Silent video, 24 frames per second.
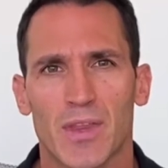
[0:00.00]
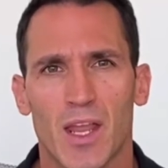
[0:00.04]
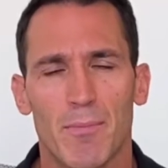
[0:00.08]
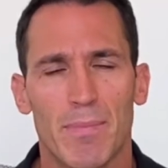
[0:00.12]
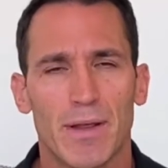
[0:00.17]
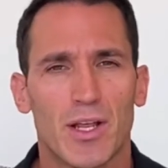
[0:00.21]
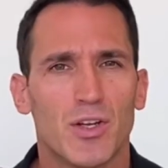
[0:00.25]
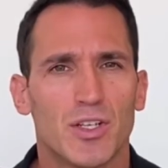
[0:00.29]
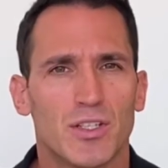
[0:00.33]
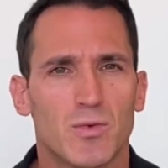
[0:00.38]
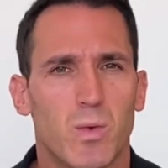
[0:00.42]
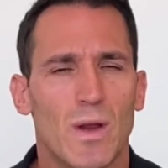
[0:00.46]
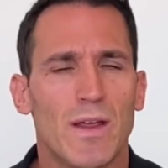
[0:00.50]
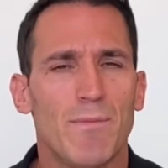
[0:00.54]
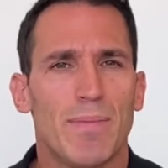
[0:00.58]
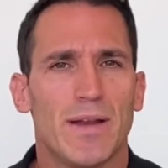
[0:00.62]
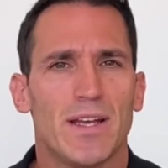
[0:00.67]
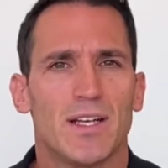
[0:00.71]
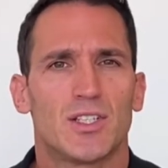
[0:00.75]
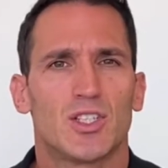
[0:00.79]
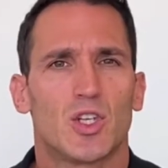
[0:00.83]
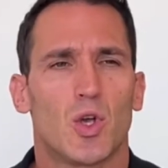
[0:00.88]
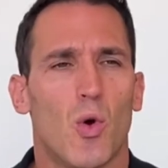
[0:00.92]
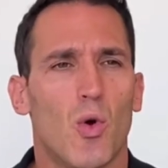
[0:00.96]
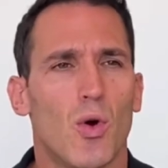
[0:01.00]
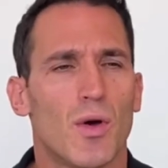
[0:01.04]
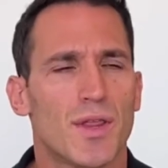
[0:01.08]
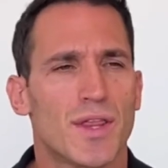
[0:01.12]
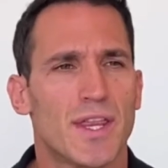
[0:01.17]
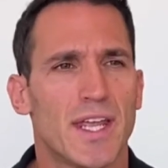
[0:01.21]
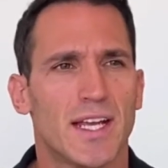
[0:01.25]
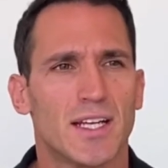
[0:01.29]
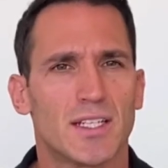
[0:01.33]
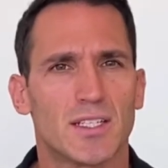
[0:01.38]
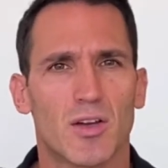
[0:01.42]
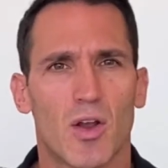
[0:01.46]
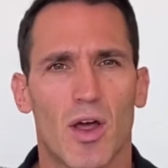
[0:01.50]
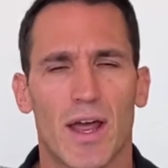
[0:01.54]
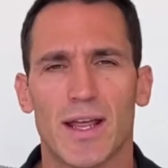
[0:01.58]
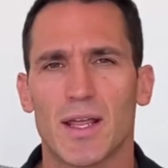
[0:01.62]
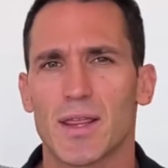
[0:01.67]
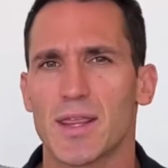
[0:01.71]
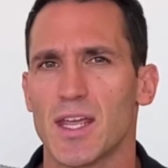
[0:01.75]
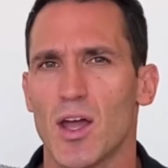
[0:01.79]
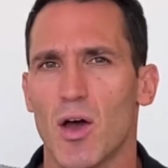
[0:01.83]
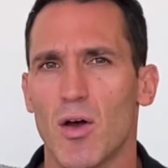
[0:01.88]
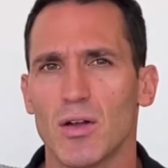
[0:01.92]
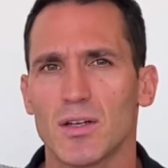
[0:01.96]
Because we've been taught things like
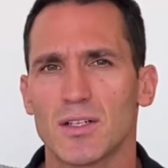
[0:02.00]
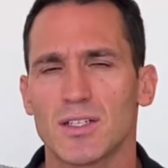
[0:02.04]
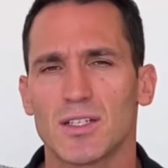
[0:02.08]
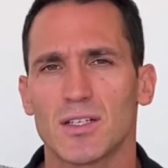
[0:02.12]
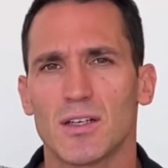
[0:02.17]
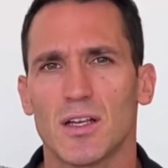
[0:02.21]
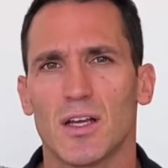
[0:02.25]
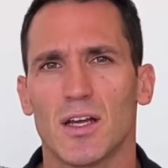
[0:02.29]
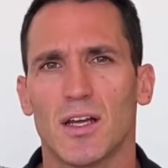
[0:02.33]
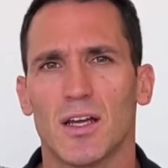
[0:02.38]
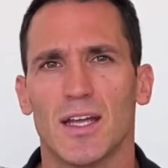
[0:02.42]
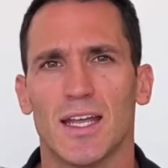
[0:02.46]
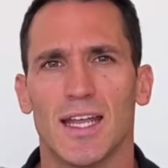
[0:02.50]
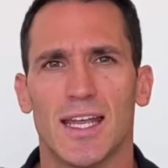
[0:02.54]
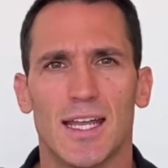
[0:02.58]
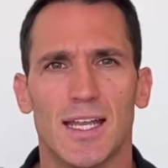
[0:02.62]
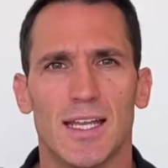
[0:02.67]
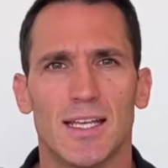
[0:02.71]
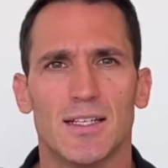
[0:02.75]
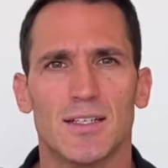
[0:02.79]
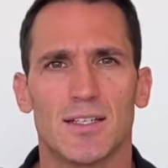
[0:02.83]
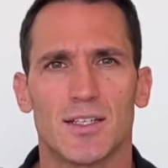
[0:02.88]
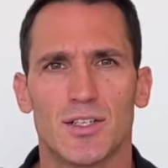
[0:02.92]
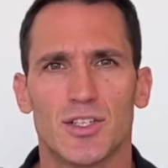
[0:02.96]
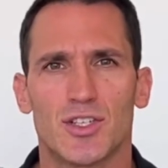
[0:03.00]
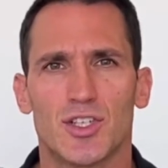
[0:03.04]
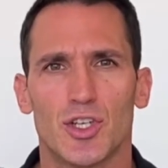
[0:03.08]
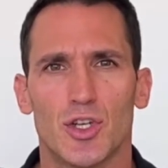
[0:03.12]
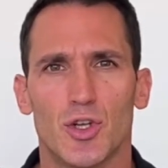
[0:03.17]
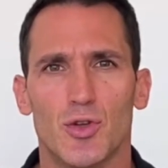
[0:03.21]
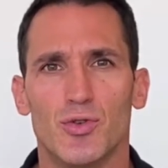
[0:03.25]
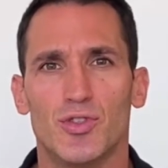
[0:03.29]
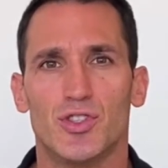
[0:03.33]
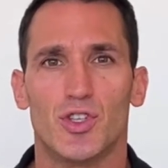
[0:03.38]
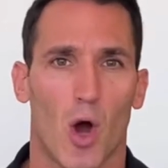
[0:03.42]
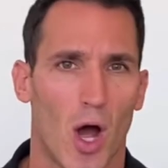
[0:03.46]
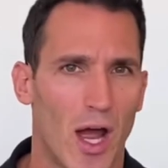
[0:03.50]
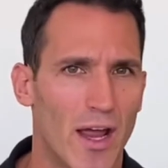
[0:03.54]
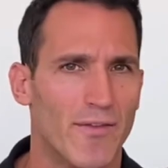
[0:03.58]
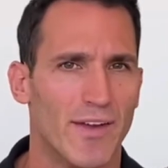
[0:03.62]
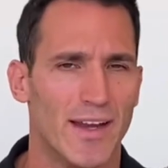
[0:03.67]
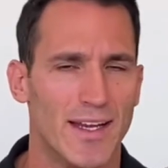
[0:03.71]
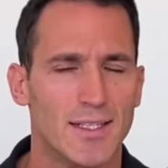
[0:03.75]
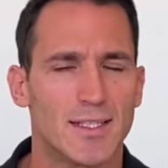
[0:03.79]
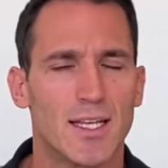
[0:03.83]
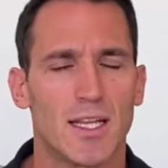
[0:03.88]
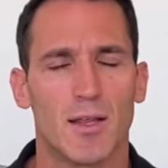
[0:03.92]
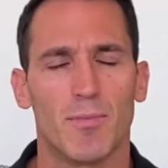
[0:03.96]
the answer is to dive
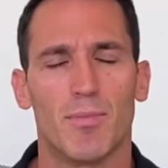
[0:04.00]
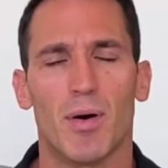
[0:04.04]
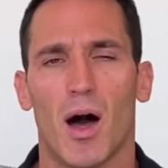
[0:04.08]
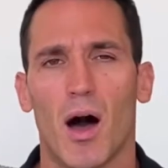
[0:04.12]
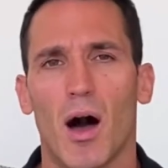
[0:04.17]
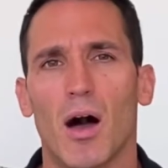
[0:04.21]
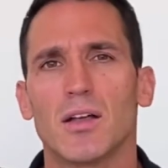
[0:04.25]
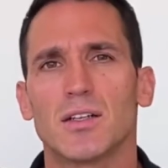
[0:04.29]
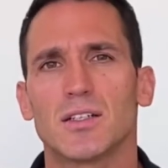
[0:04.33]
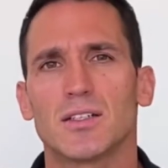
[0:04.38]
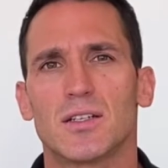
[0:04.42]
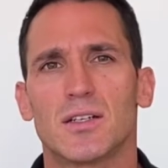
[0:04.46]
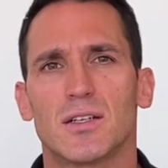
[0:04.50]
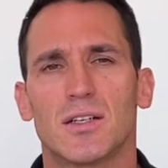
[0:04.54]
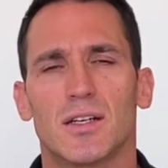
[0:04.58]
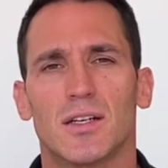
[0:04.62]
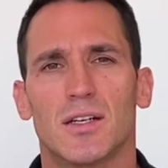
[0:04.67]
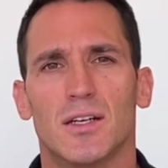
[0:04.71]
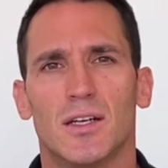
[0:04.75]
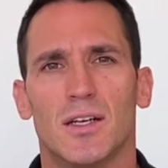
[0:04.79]
into the past.